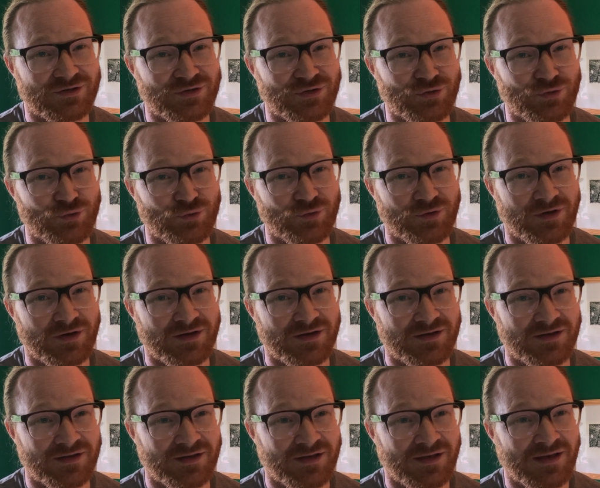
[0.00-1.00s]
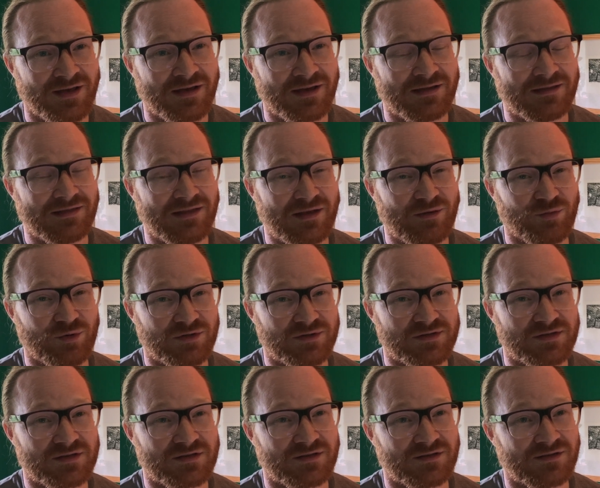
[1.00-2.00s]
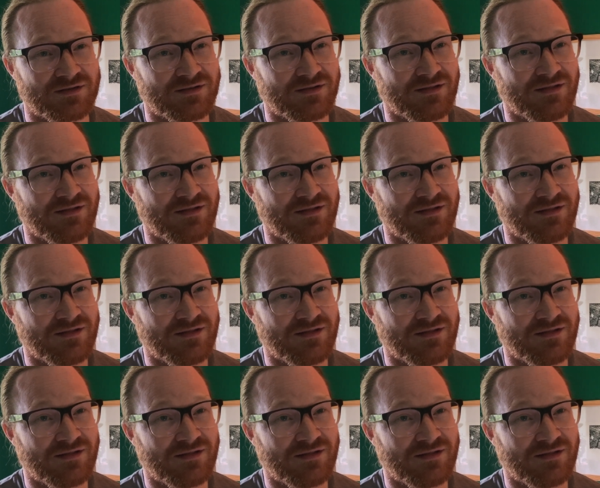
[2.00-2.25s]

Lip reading: to labels,